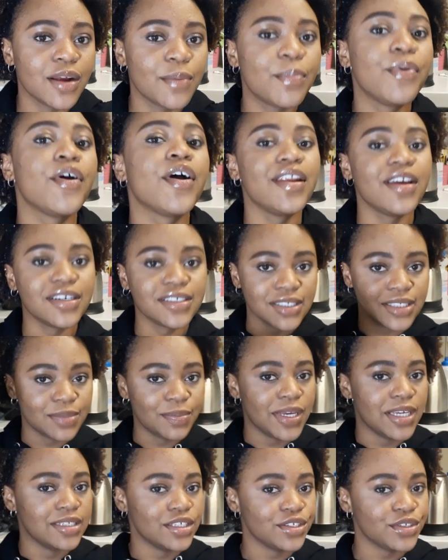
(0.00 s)
product is
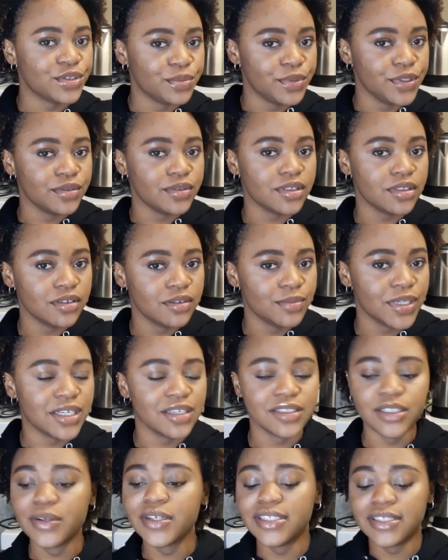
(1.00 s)
being distributed,
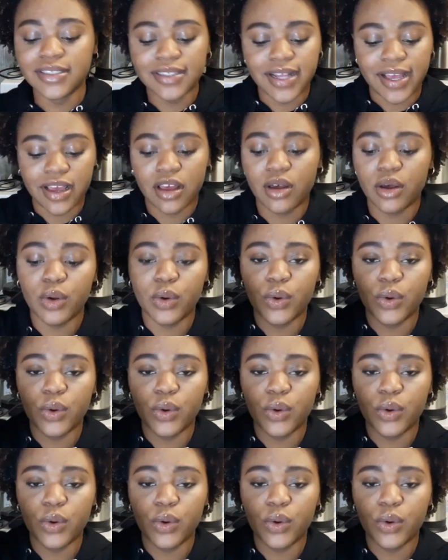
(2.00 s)
because you could just like,